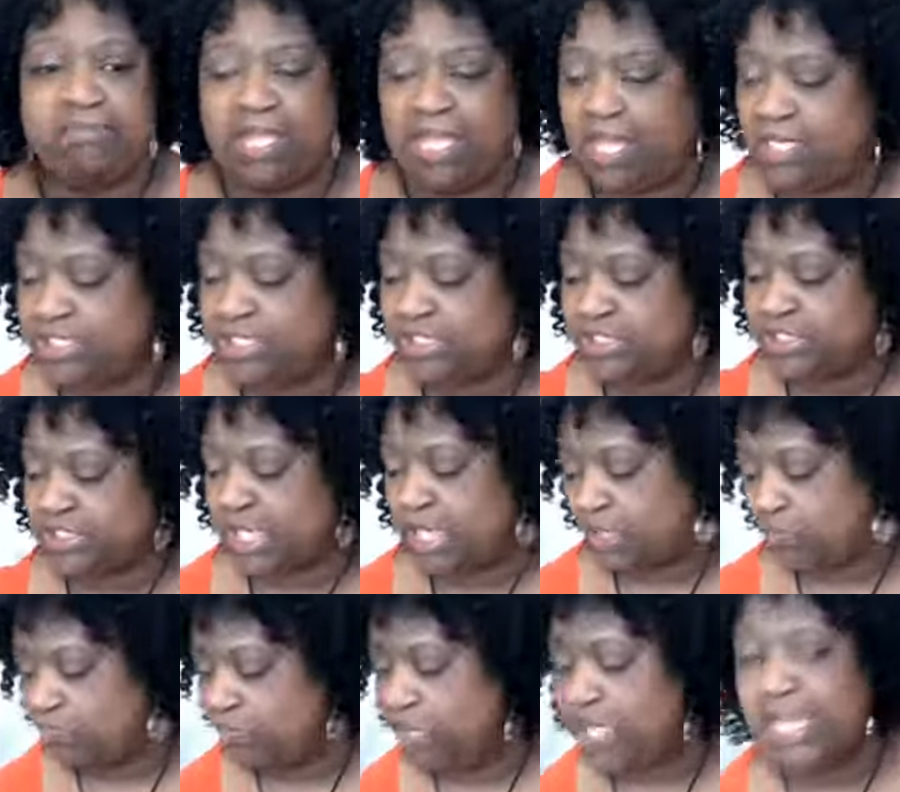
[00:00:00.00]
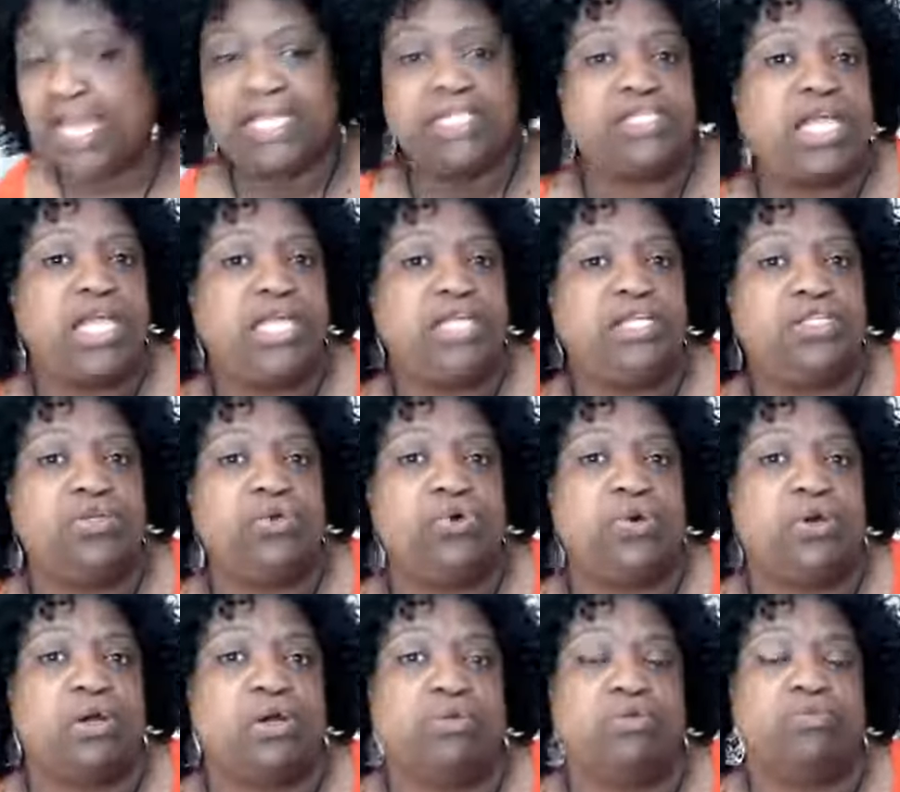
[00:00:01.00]
and it said, when I take
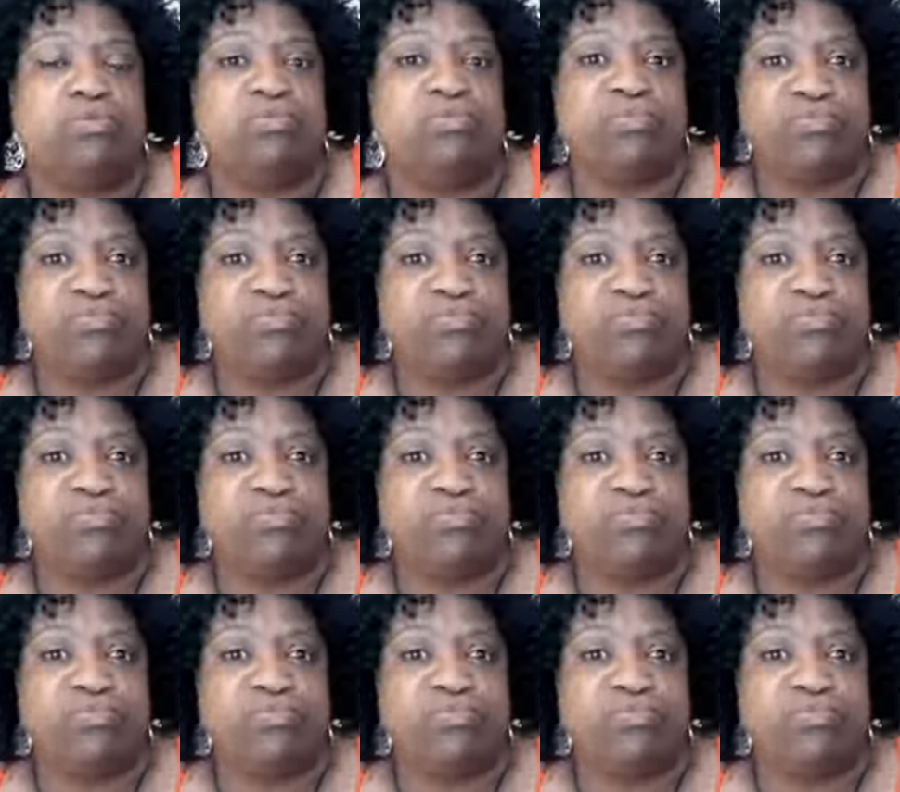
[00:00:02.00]
your